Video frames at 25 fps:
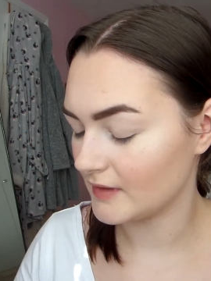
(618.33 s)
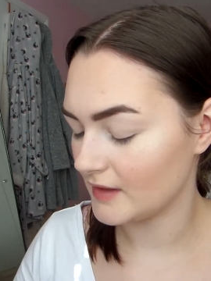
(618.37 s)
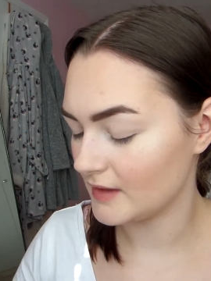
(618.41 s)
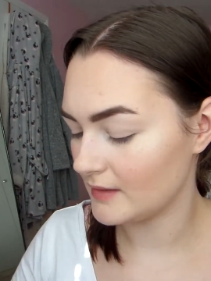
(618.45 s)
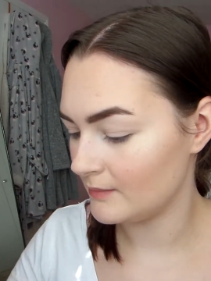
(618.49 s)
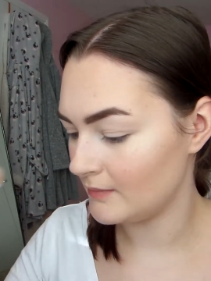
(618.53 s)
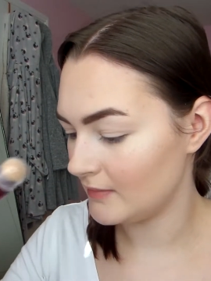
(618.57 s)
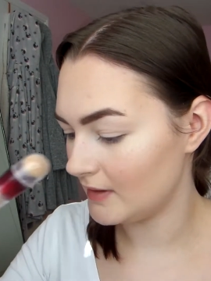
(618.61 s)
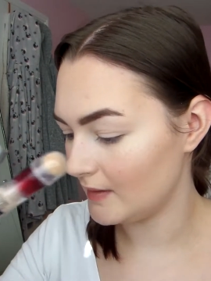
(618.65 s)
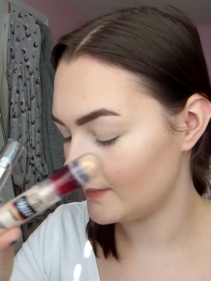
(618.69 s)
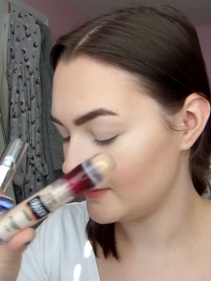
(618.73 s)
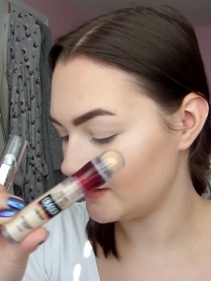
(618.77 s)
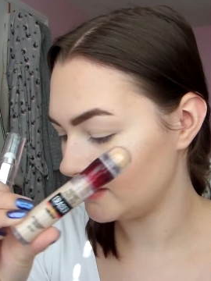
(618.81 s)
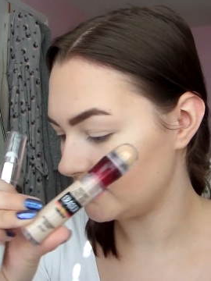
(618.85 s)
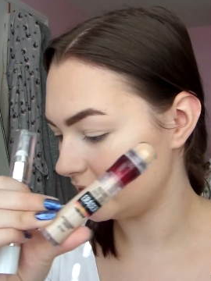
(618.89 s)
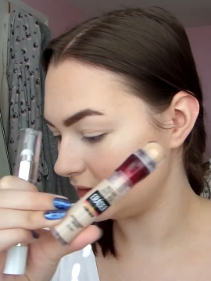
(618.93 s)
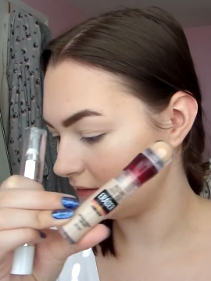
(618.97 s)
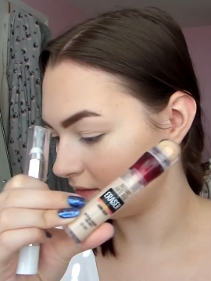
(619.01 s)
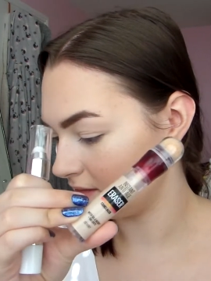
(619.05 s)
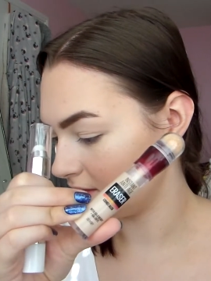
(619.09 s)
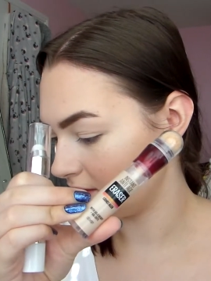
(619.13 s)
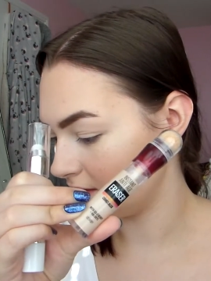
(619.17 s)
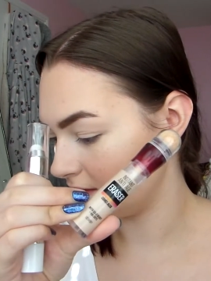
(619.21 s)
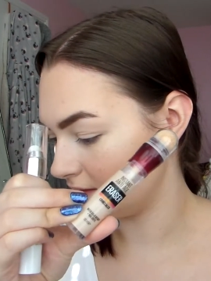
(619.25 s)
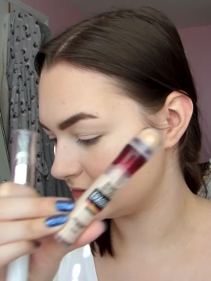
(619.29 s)

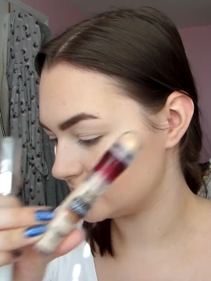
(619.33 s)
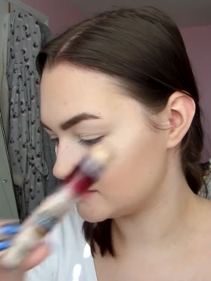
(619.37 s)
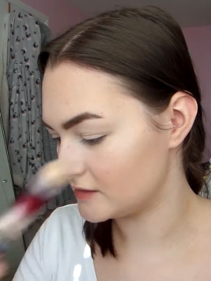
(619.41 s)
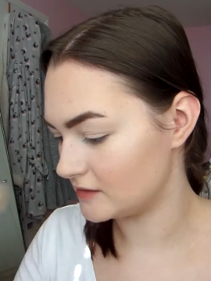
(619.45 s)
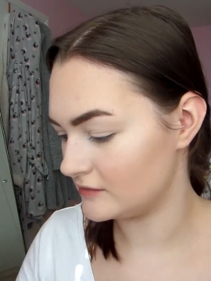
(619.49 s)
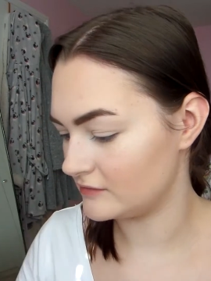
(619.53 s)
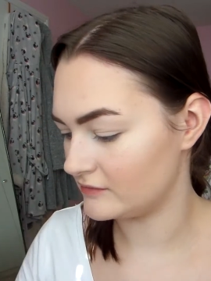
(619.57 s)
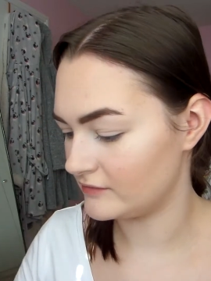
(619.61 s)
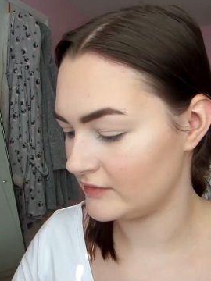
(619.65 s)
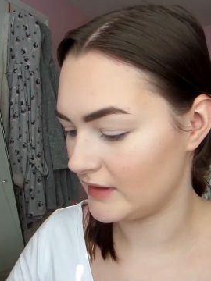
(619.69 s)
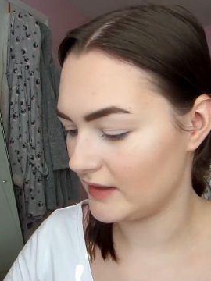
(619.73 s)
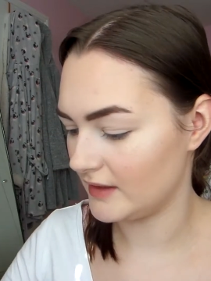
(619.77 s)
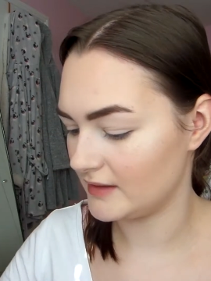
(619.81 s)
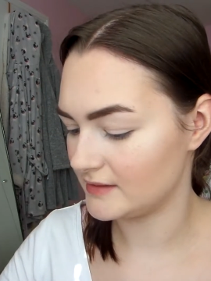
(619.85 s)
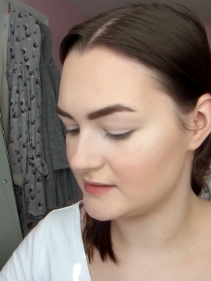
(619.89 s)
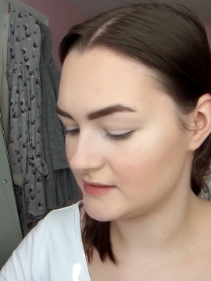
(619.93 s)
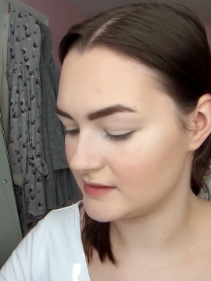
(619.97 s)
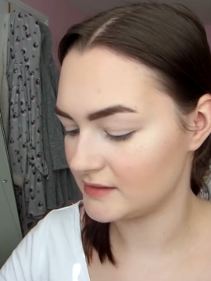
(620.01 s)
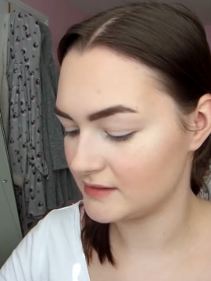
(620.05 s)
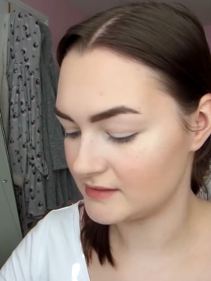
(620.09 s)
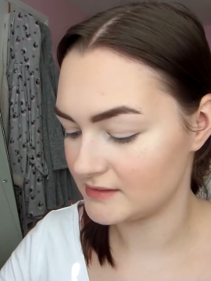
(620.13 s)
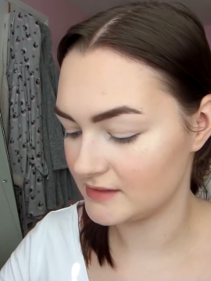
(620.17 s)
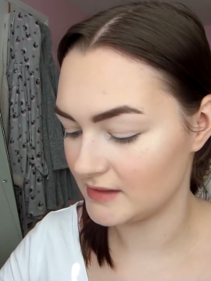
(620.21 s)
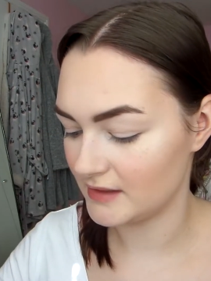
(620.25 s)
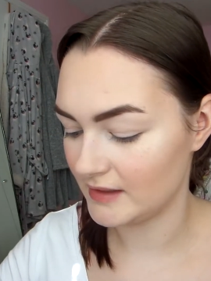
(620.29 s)
Maybelline Instant Erase
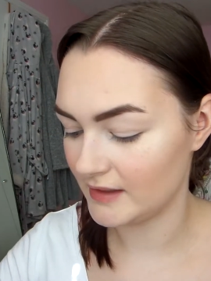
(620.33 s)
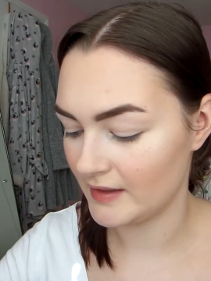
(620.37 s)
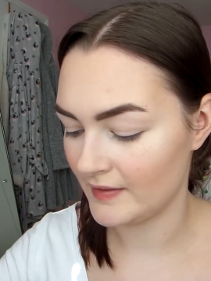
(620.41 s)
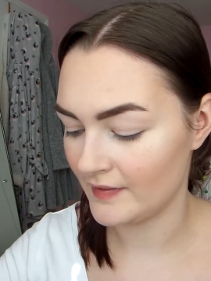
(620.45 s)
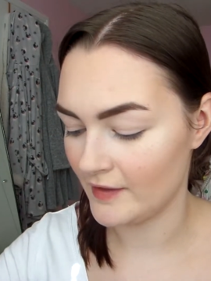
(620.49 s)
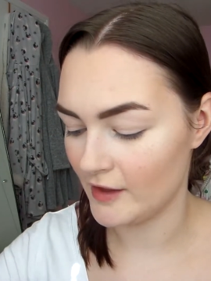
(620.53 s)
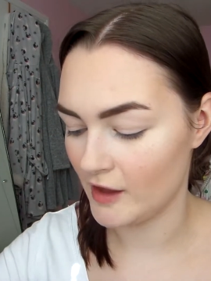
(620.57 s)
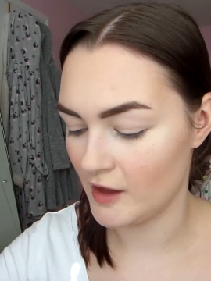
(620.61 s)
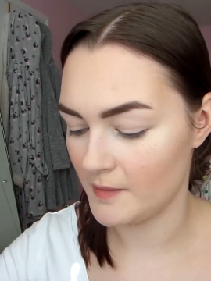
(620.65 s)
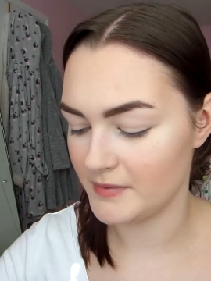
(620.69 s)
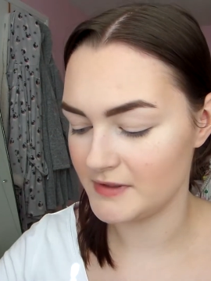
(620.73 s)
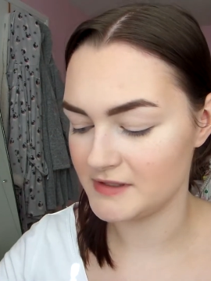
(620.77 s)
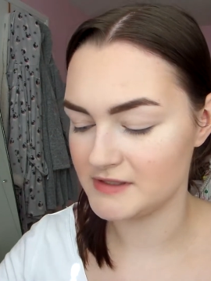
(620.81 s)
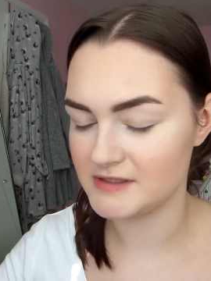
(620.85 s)
Concealer and the Urban